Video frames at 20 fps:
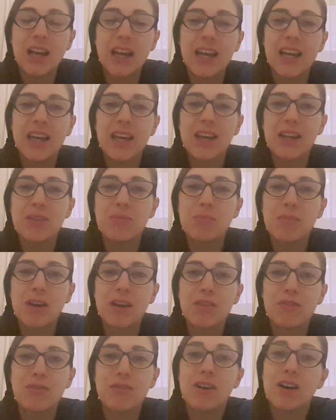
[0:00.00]
and
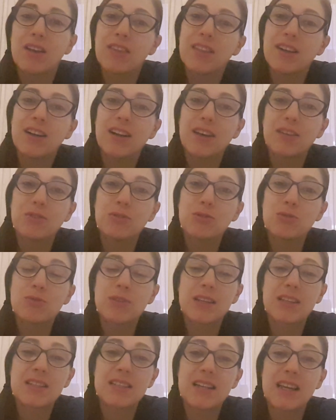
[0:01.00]
my father had to
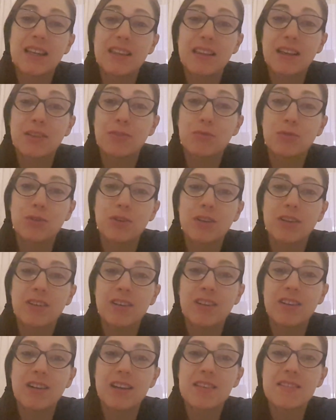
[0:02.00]
translate that for
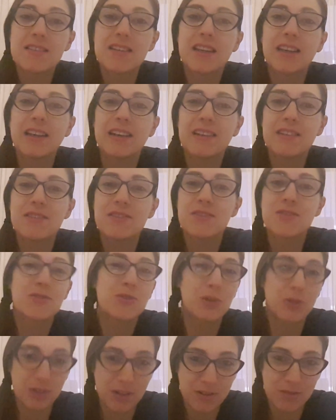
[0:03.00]
her, as English is
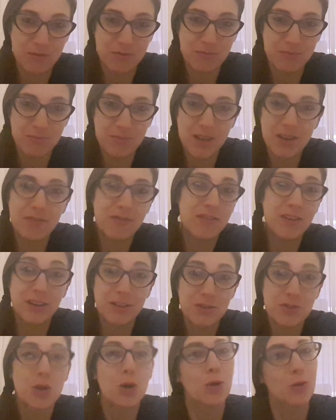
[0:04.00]
not her
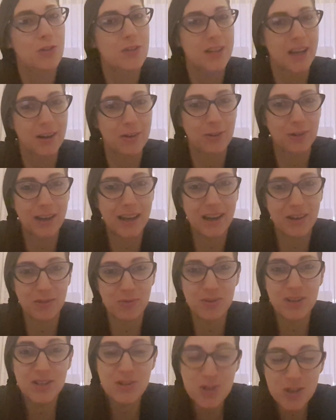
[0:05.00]
first or second
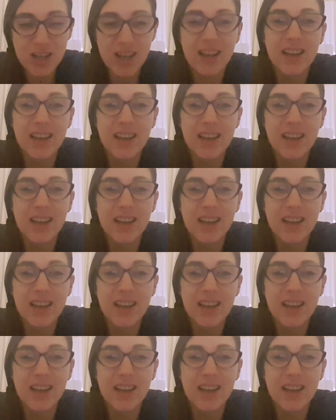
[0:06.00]
language,